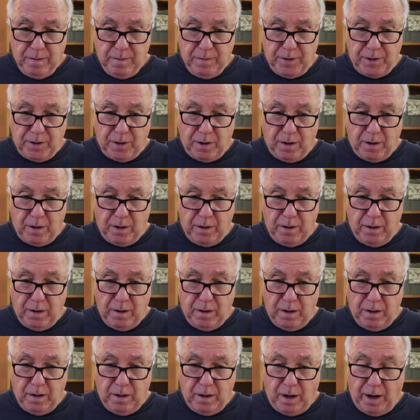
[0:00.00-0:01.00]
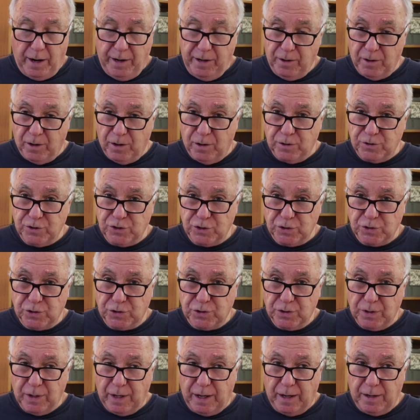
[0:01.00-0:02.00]
there are higher
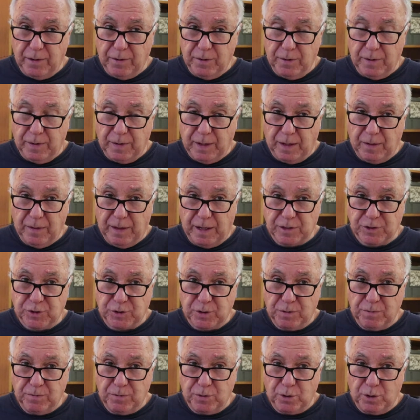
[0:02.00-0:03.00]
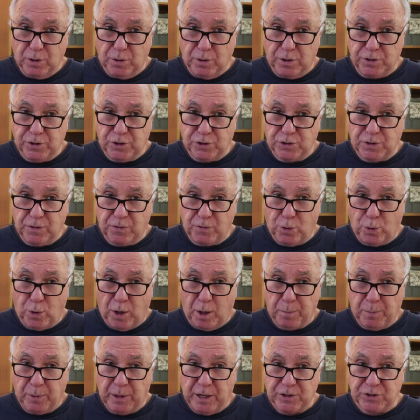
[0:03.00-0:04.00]
urges, and that's urges of
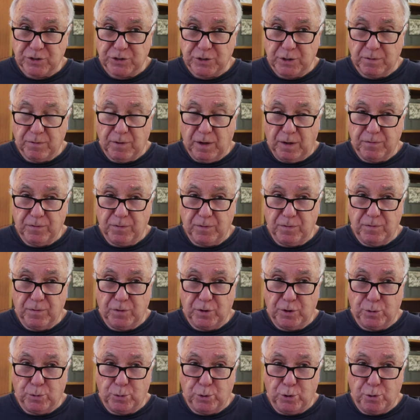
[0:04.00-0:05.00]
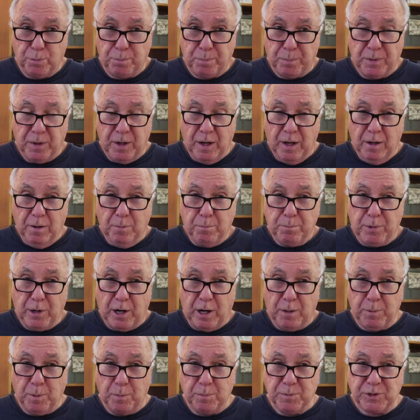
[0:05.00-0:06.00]
cooperation, of group
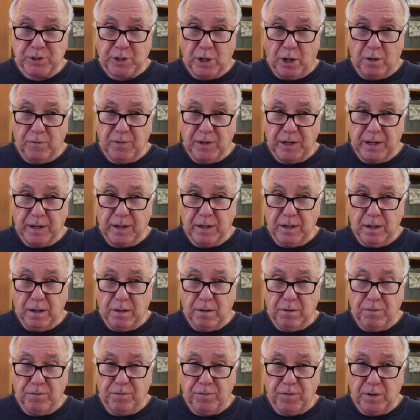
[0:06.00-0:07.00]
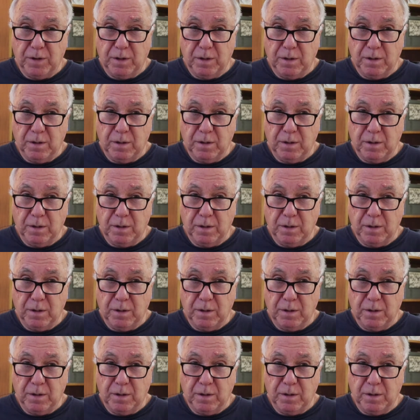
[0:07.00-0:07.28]
problem solving, of